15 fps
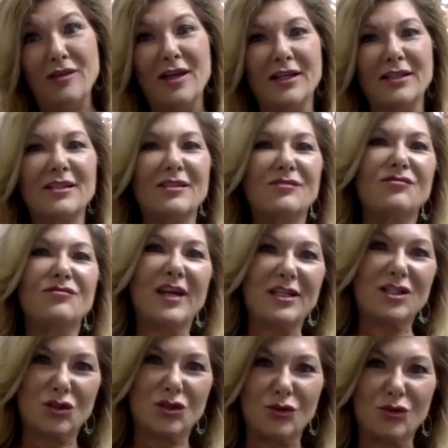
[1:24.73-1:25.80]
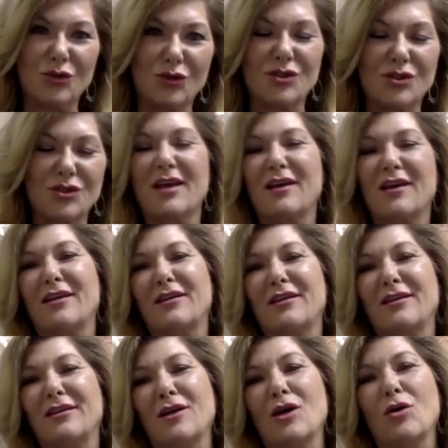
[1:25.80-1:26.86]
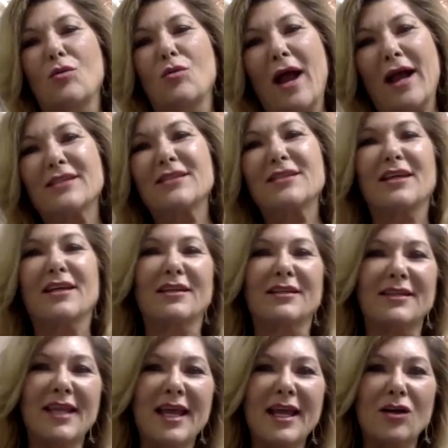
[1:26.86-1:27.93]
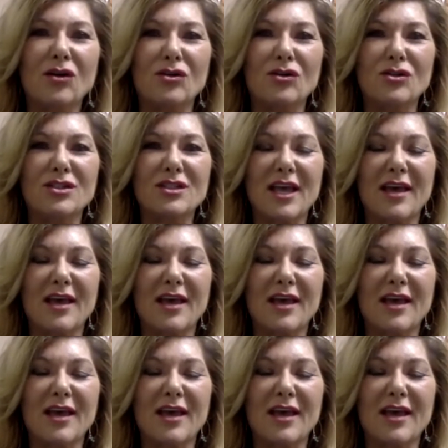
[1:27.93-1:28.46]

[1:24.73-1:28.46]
They did facials and waxing and nails,